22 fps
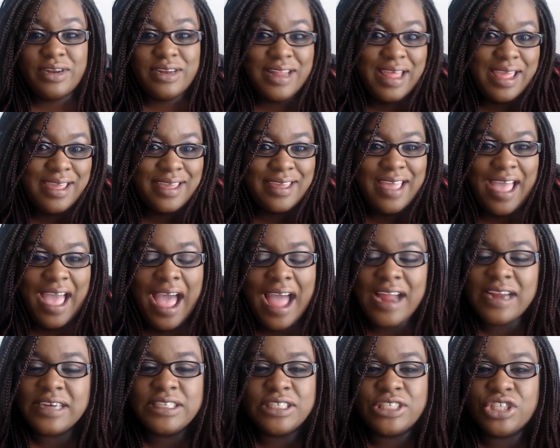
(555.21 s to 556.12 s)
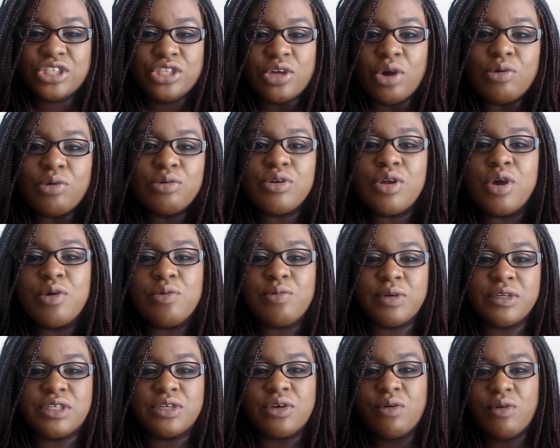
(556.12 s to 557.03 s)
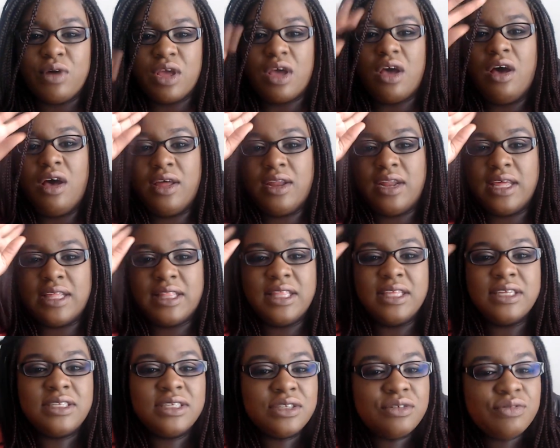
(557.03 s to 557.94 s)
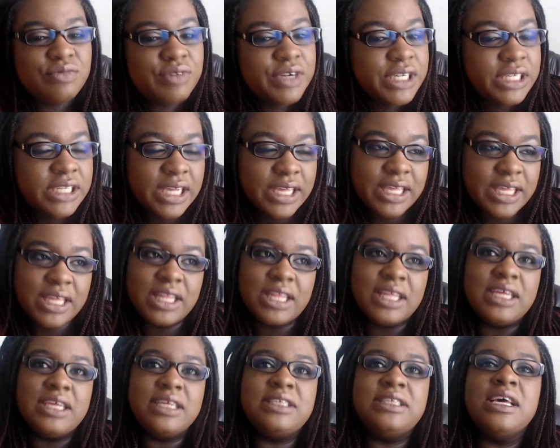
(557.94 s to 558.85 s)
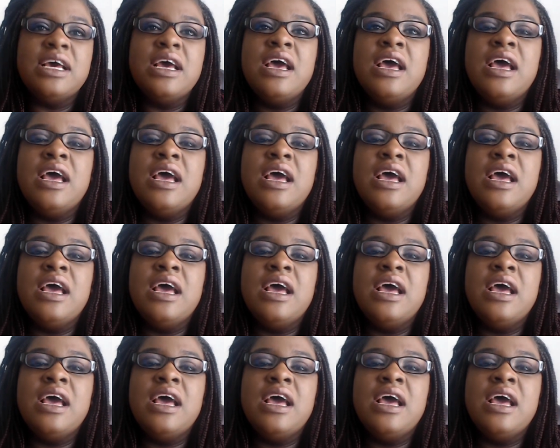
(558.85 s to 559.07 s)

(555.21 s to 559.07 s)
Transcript: Like, I just don't know what's going on. Like, this is ridiculous.